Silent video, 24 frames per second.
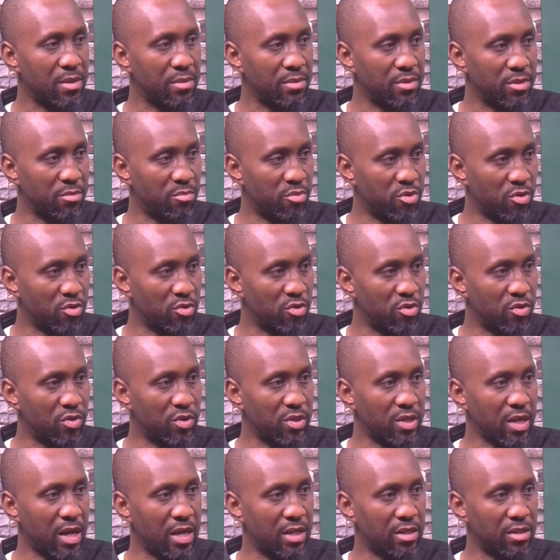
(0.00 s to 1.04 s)
the
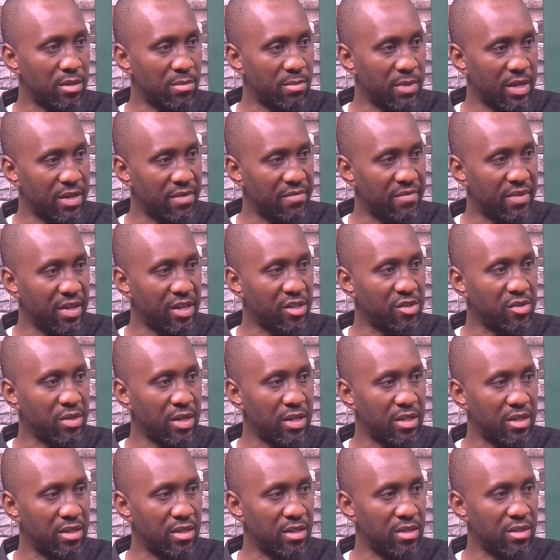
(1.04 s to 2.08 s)
producers, the
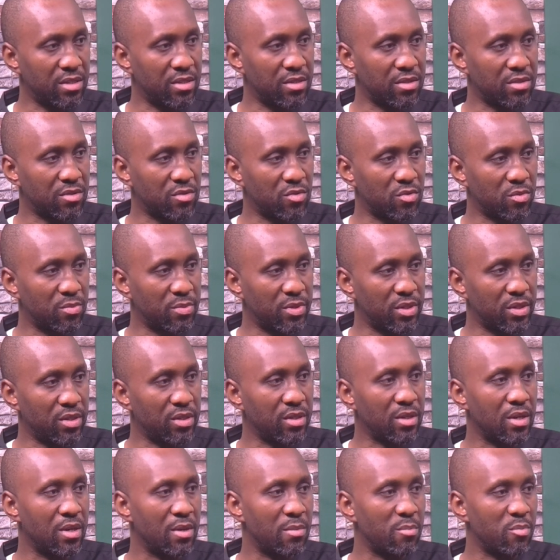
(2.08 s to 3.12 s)
manufacturers need to be
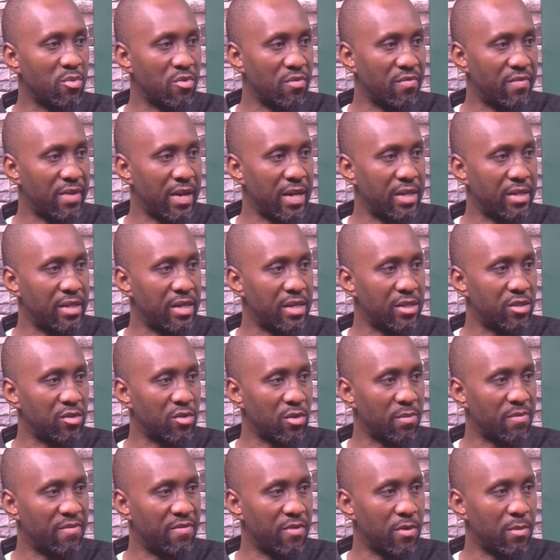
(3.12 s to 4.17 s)
provided
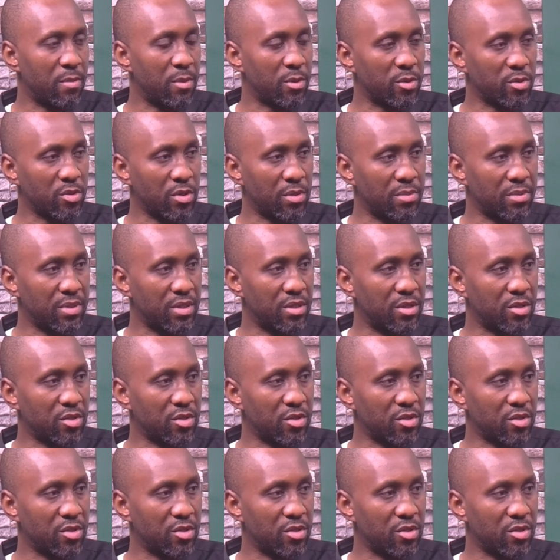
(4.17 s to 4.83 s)
some form of subsidy.